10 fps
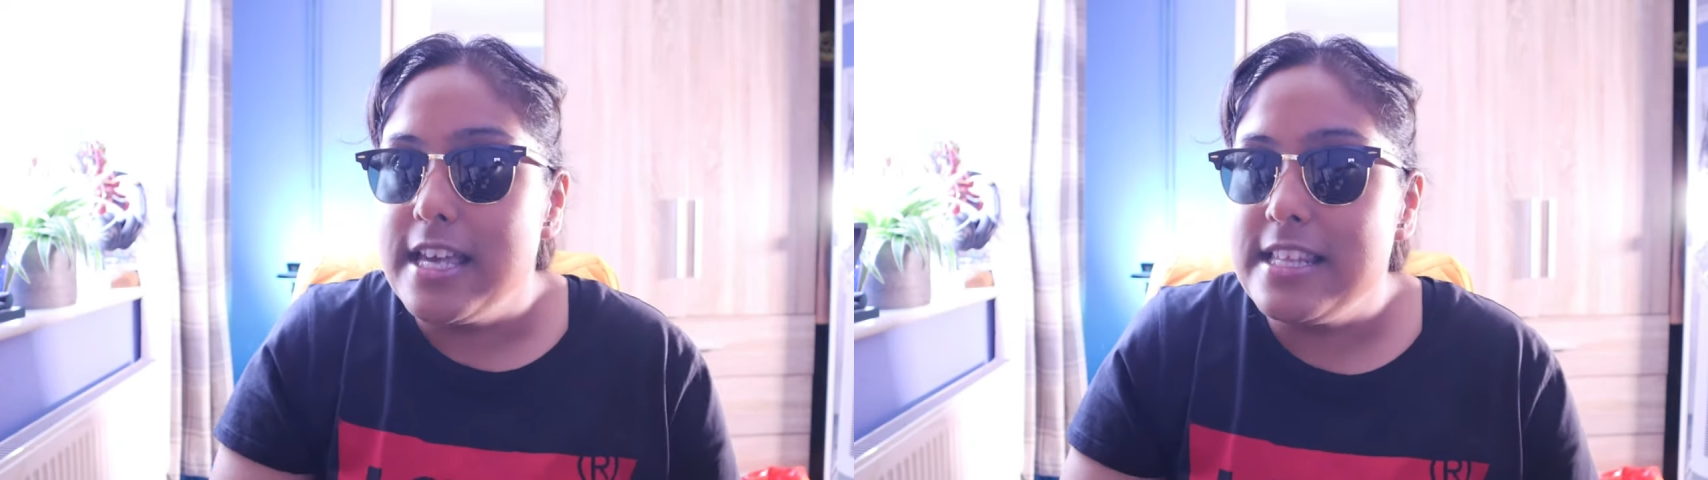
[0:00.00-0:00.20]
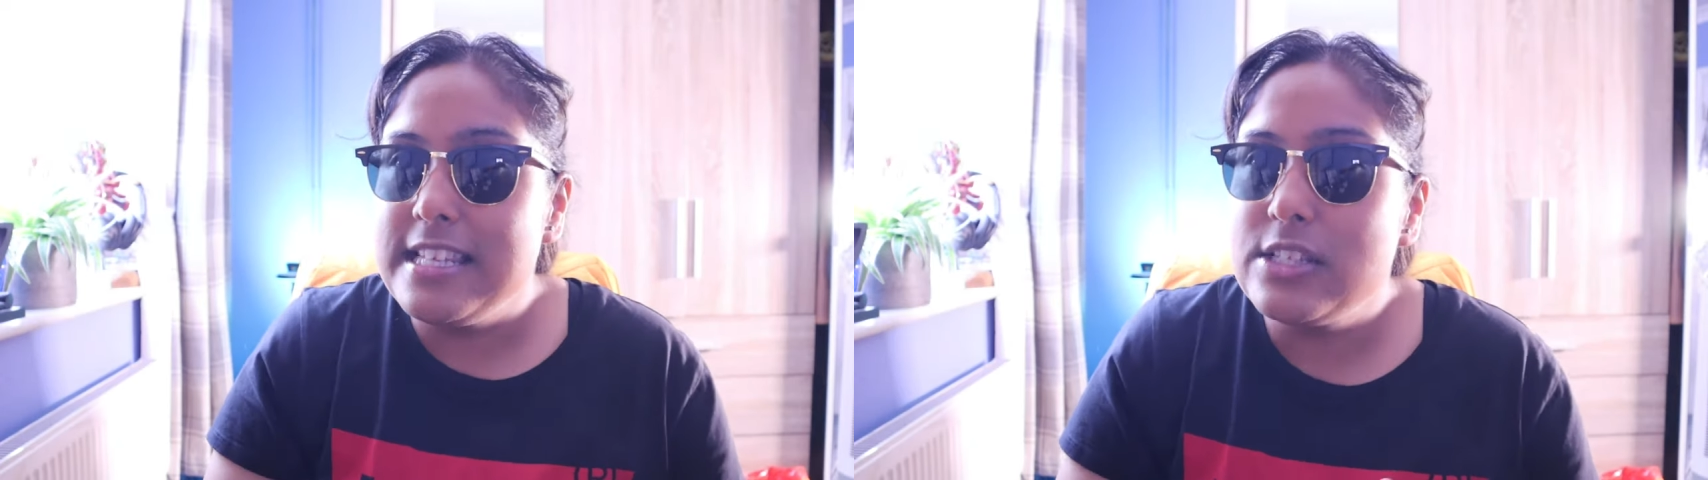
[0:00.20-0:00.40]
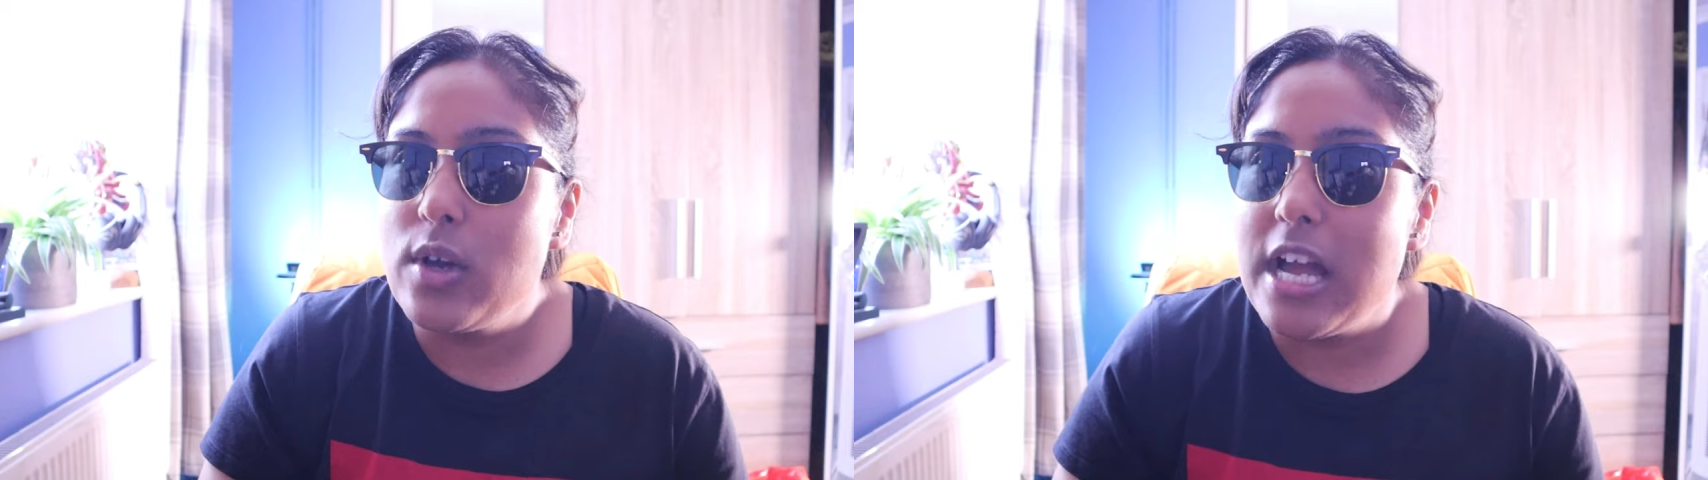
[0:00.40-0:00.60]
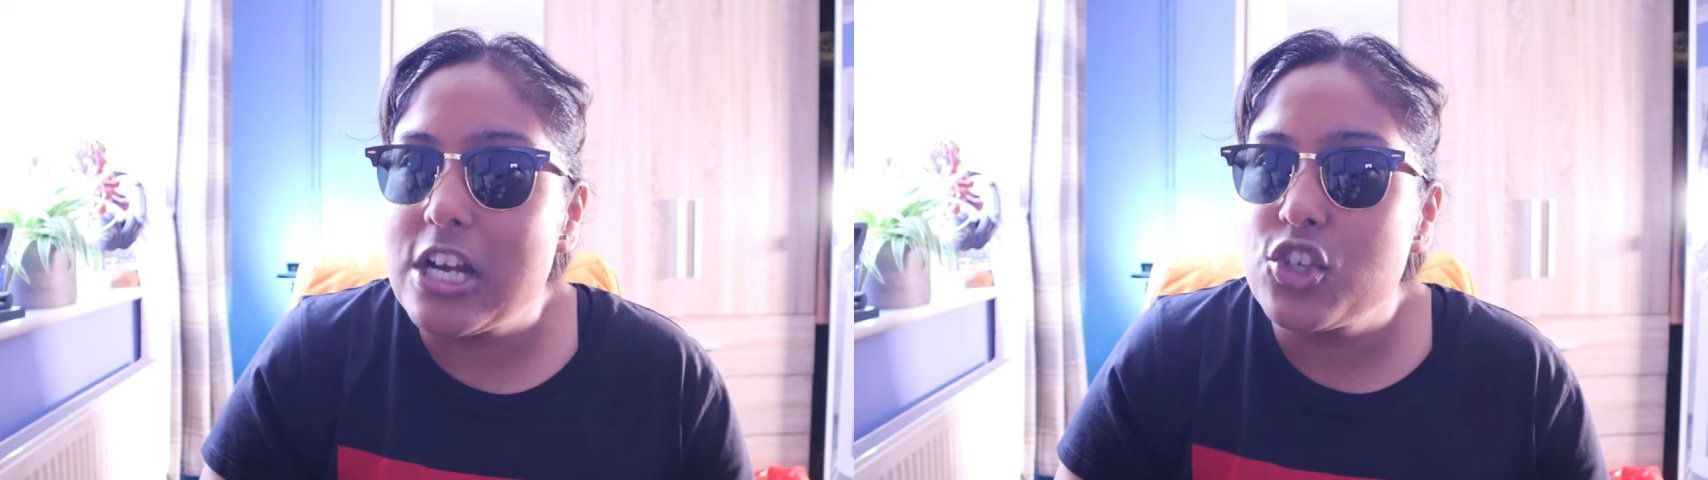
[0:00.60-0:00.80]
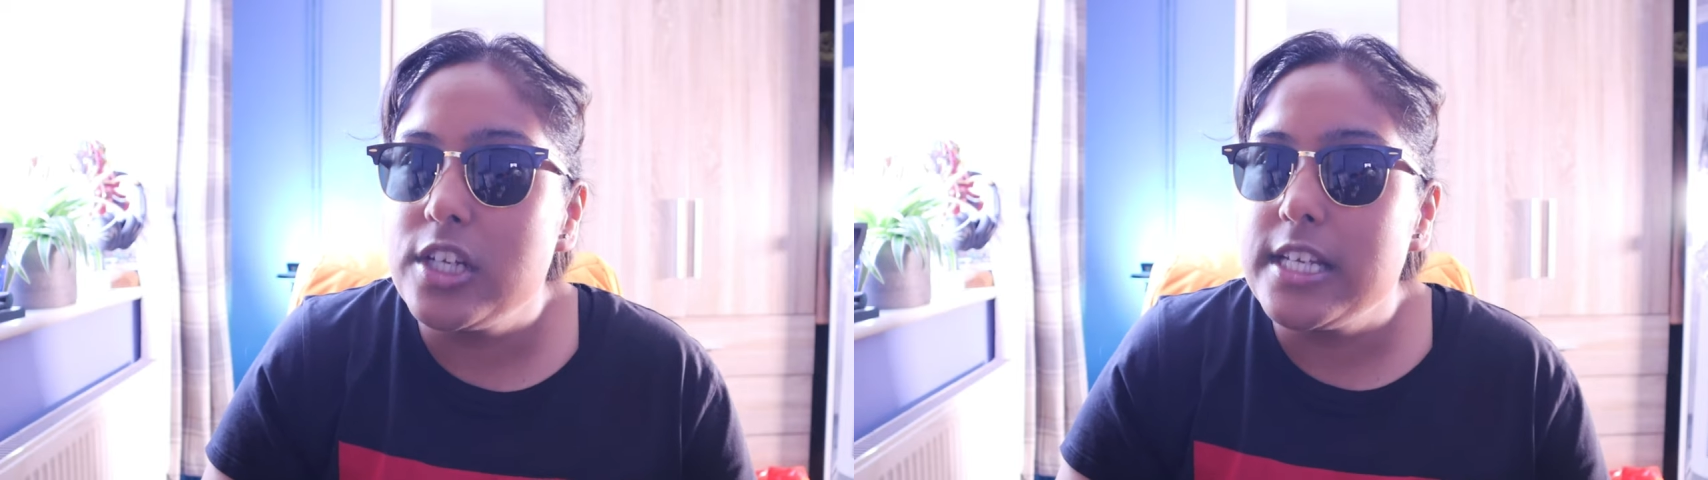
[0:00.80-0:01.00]
these are
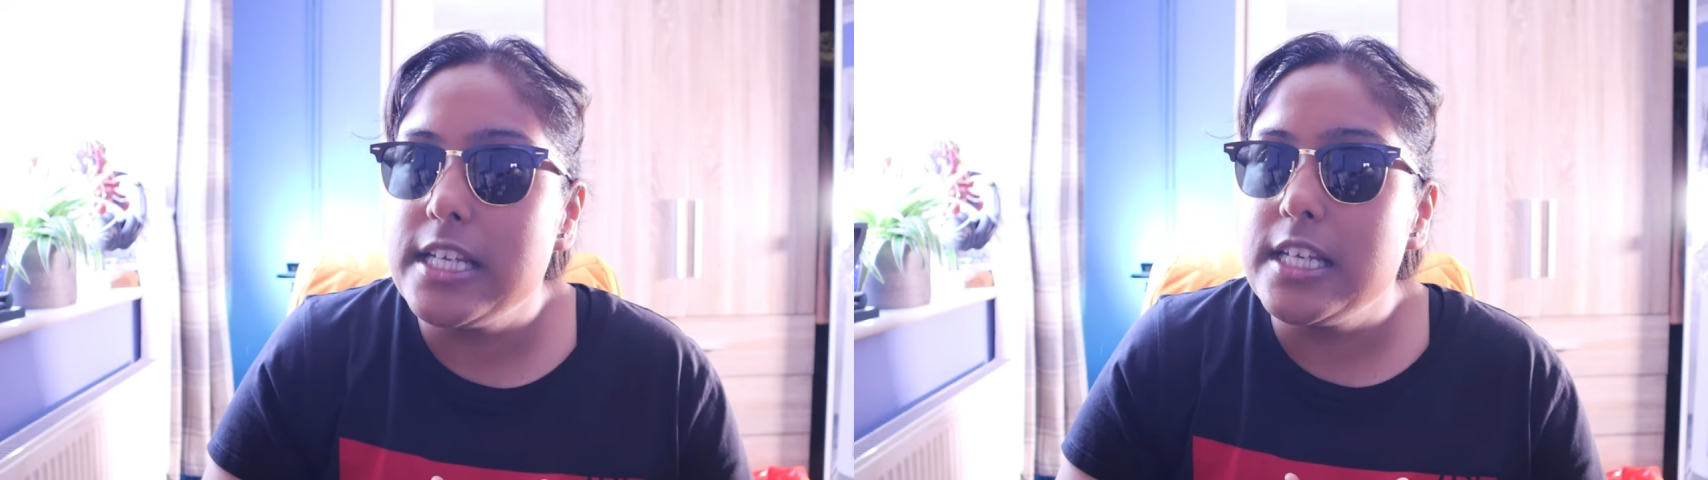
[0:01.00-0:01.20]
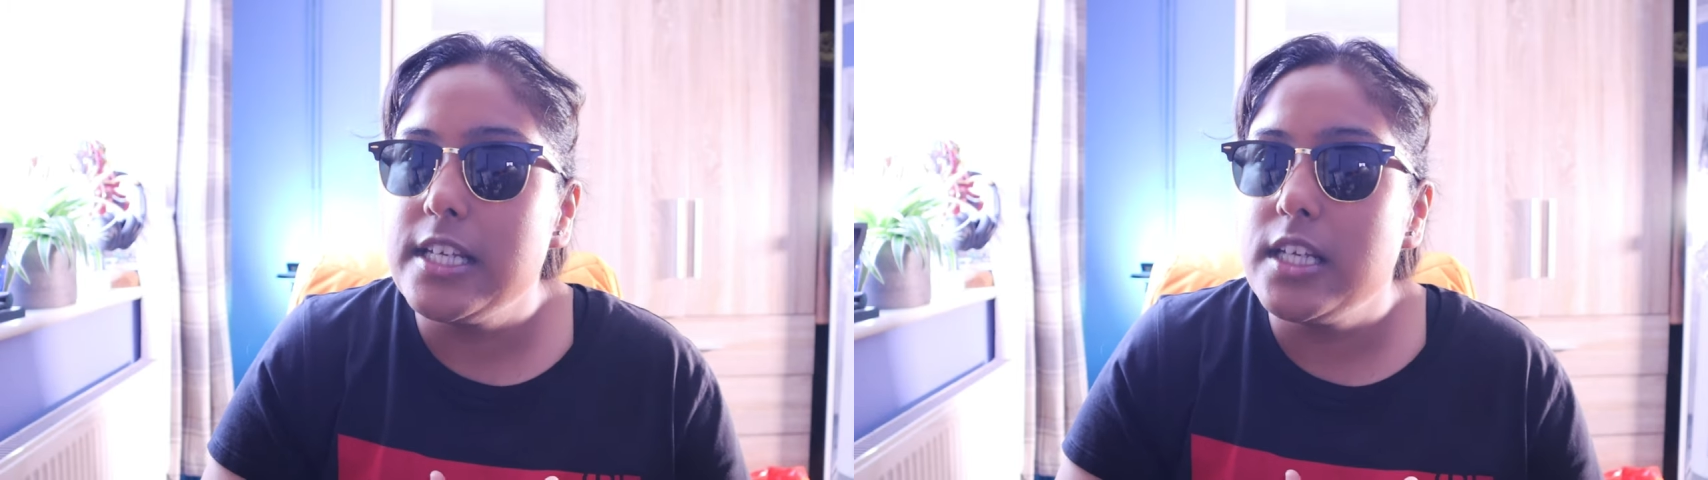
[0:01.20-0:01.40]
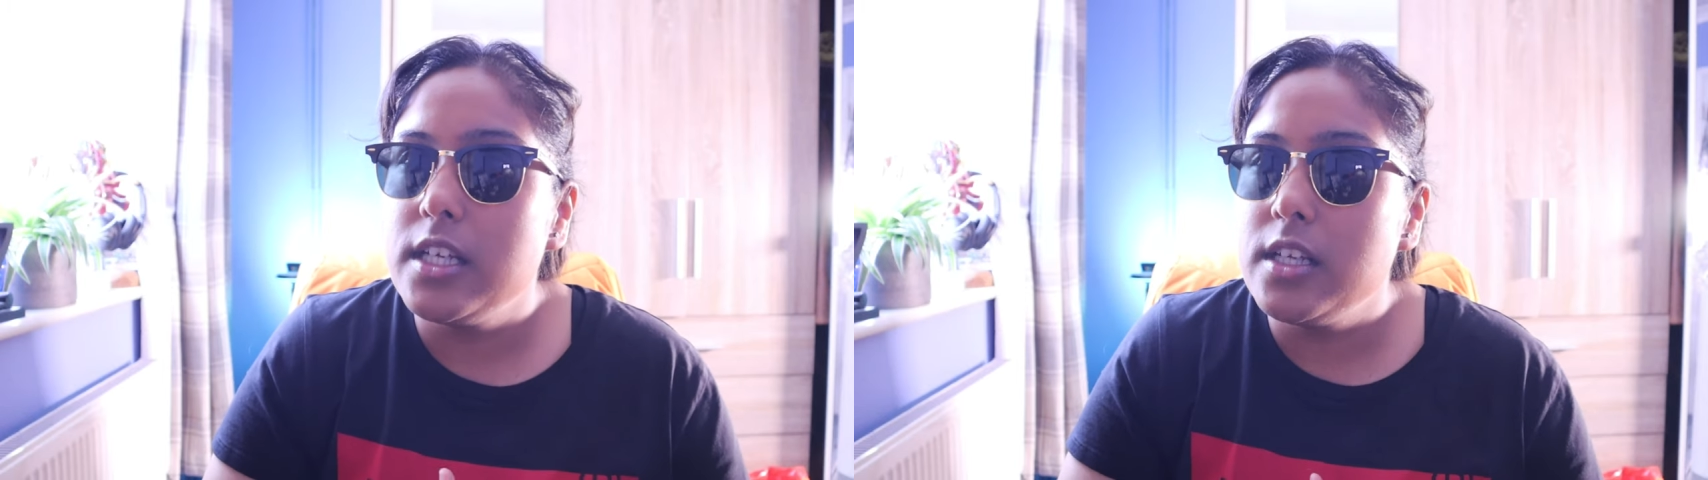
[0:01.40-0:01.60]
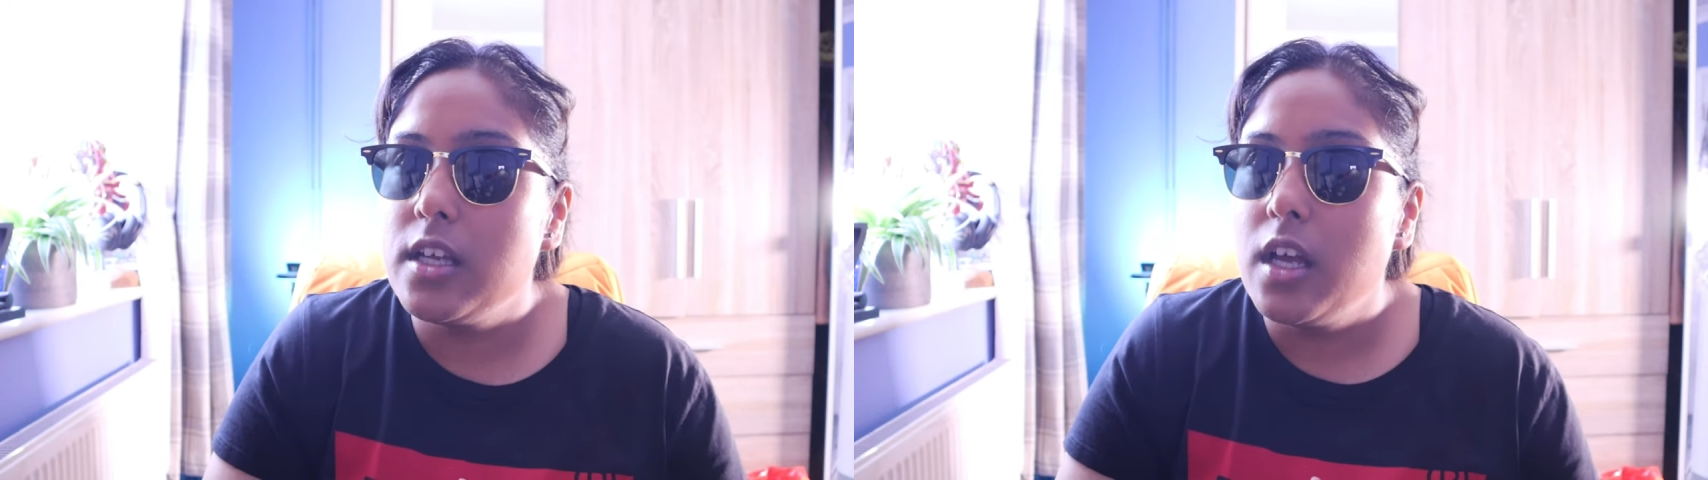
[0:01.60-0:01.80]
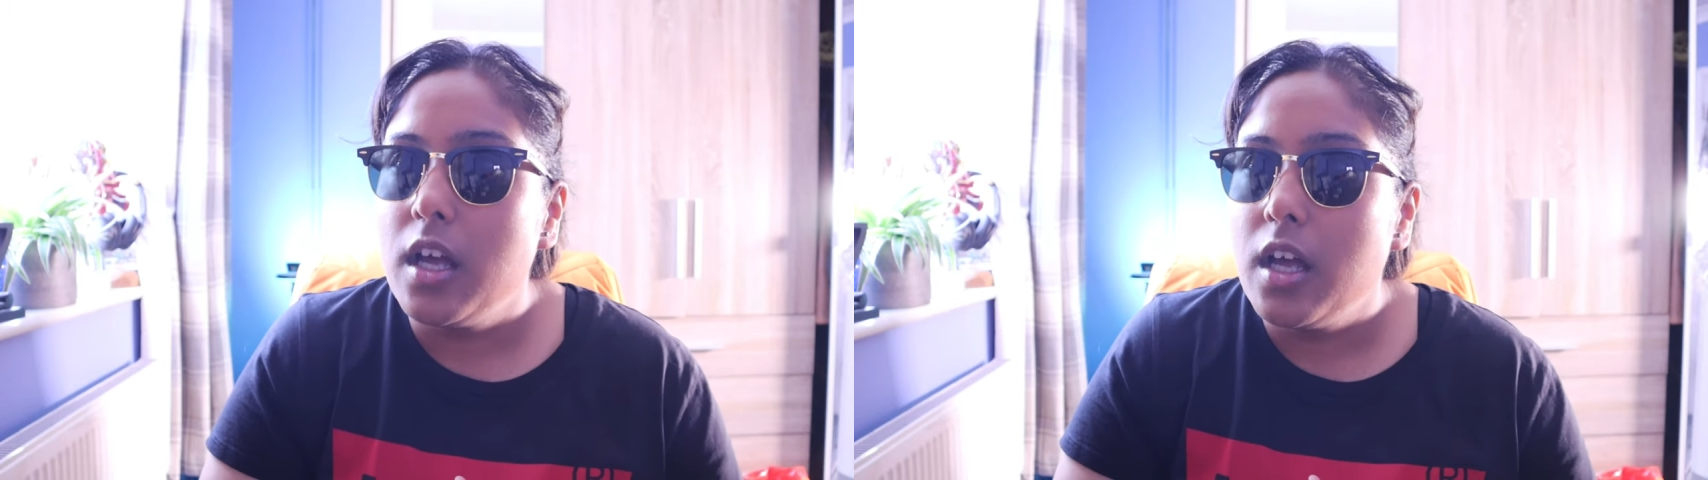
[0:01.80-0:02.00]
actually,